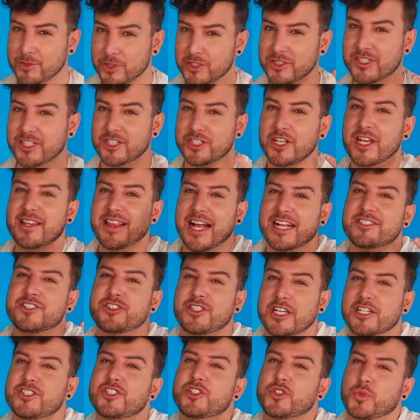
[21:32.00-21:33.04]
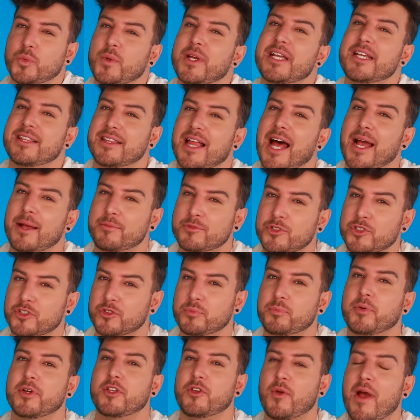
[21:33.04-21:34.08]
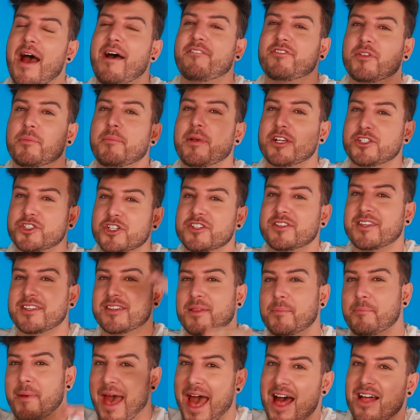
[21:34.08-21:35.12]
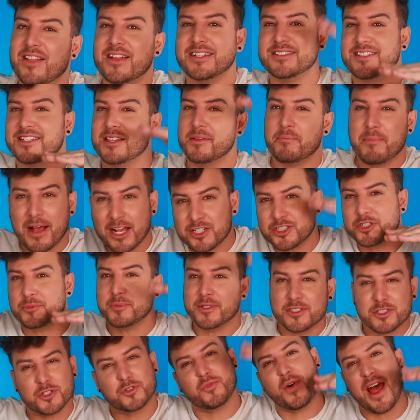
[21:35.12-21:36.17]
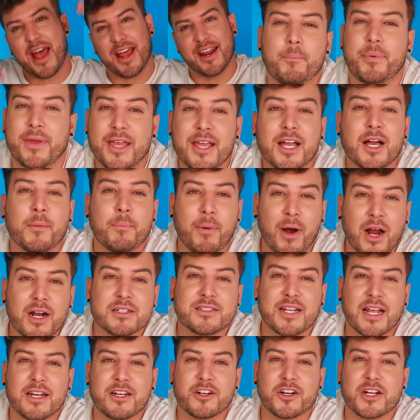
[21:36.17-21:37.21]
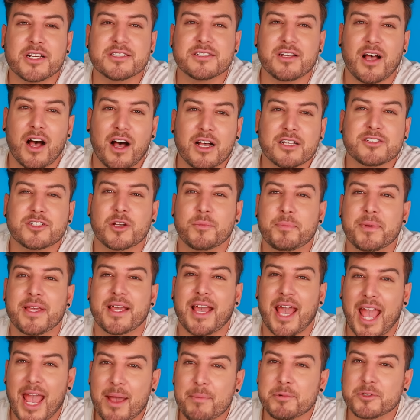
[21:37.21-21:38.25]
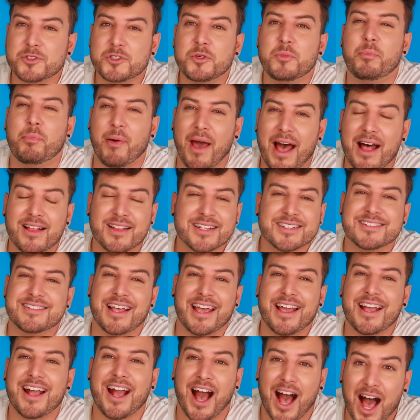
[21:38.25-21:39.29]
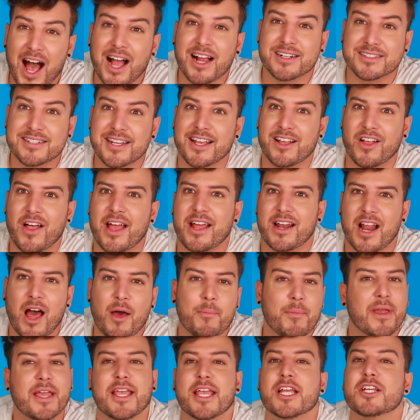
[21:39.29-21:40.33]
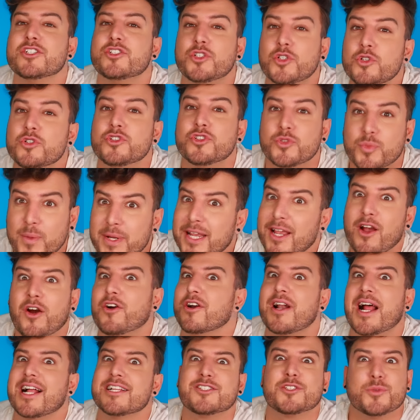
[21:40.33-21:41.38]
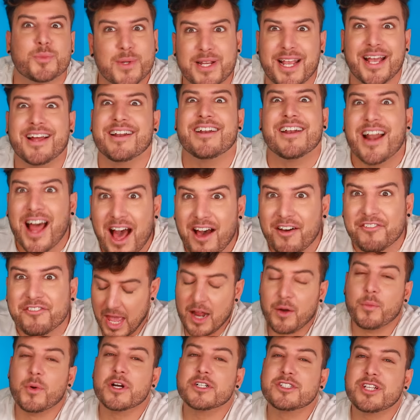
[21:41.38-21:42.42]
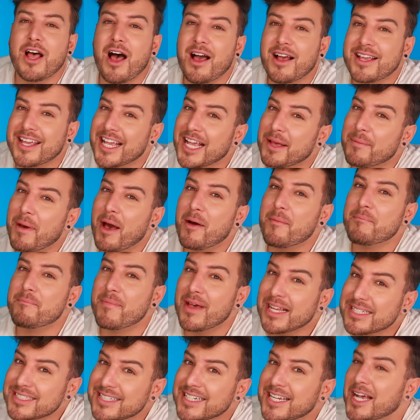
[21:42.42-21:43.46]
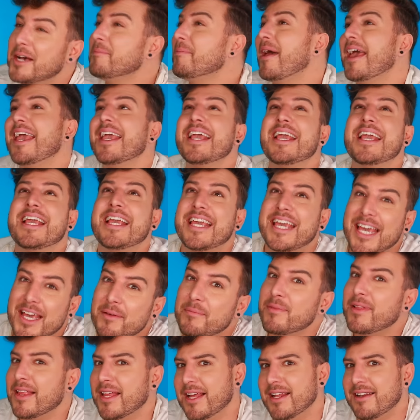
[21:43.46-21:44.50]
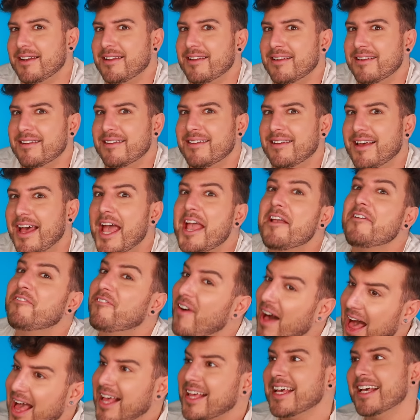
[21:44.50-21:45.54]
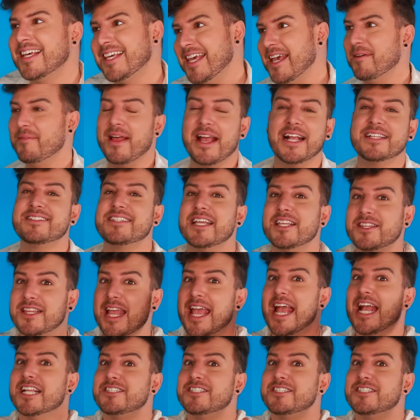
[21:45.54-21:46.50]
juice, that's like sweet lime juice, but you have to make sure that the balance and the measurements are right. Being a bartender is also being able to balance a cocktail and not make it too sweet or not sweet enough. And we're talking about messing up a gimlet, a vodka gimlet.